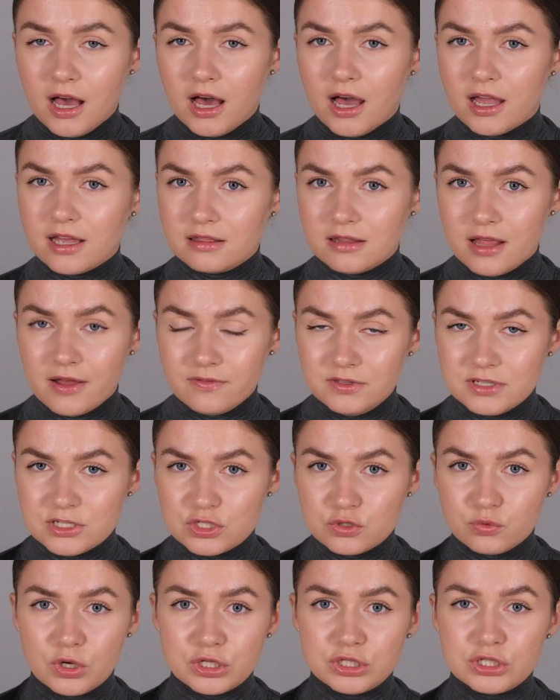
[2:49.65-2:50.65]
I love
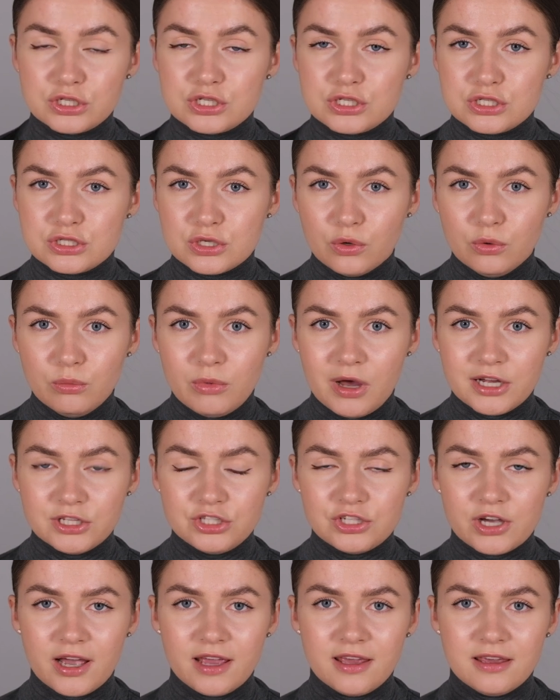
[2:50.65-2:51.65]
this one so
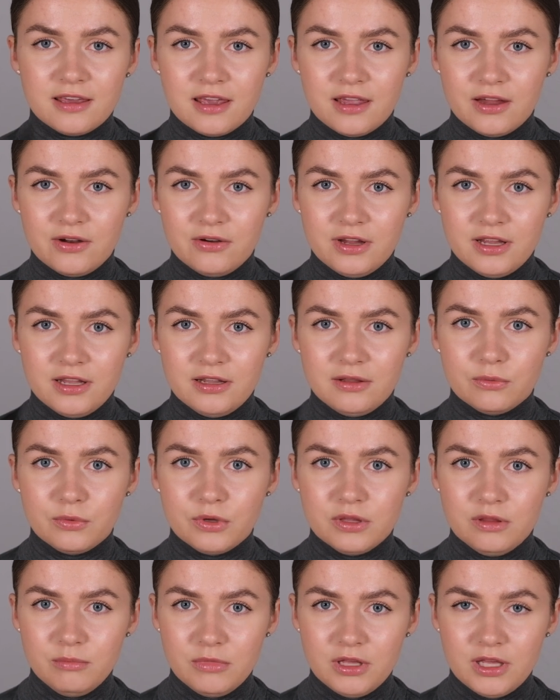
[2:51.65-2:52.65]
much. I carry it
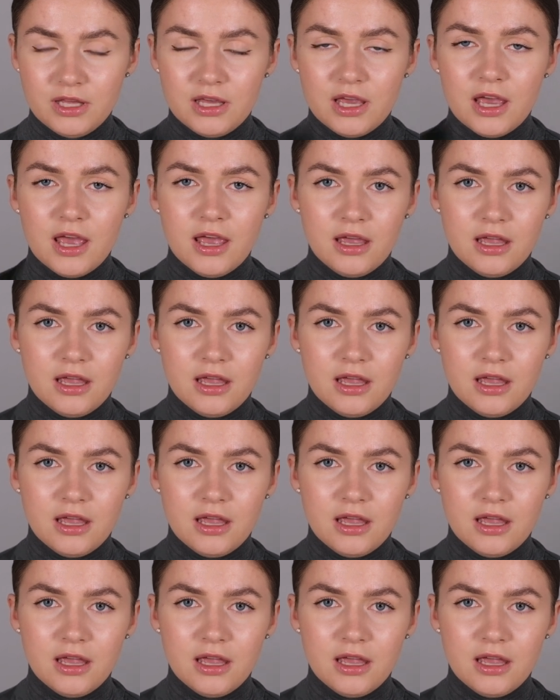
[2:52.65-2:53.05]
with me